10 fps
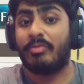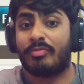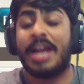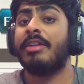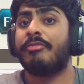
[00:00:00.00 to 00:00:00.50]

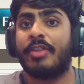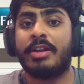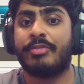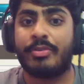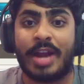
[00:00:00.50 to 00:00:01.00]
right in
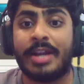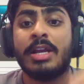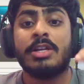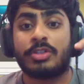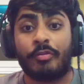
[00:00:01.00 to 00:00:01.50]
front of you,
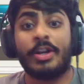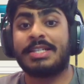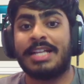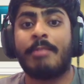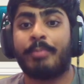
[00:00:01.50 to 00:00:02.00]
right? So for
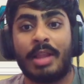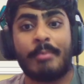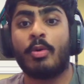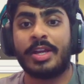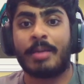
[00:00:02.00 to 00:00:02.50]
example,
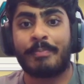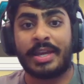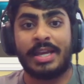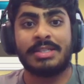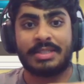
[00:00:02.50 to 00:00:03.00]
I'm going up
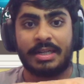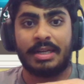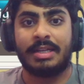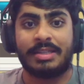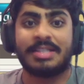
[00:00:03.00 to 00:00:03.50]
against
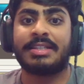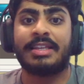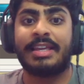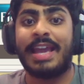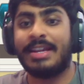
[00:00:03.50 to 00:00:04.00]
uh, this
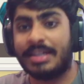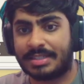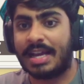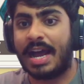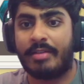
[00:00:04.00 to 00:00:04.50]

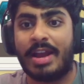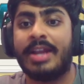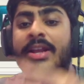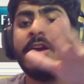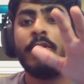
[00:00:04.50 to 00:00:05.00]
Canis guy,
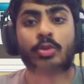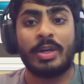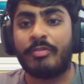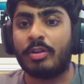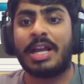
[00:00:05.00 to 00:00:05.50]
right?
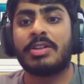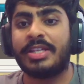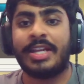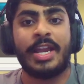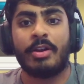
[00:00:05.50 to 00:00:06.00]

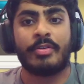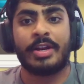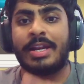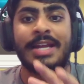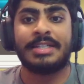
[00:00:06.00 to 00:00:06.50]

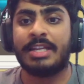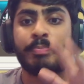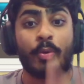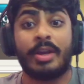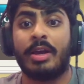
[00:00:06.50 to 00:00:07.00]
24,890
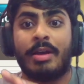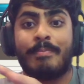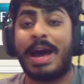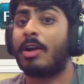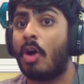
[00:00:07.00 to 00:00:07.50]
point uh,
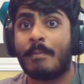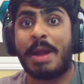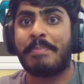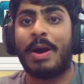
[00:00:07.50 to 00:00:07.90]
uh, combat